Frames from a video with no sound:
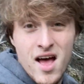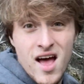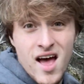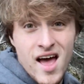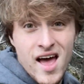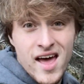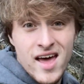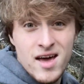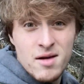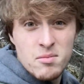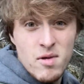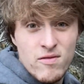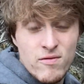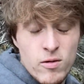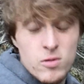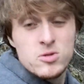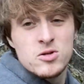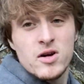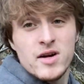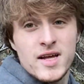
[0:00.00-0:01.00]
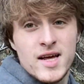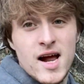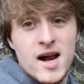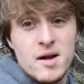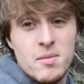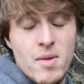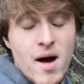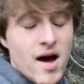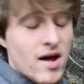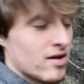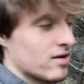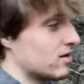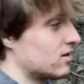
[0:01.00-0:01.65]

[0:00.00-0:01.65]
and my phone's running out of battery,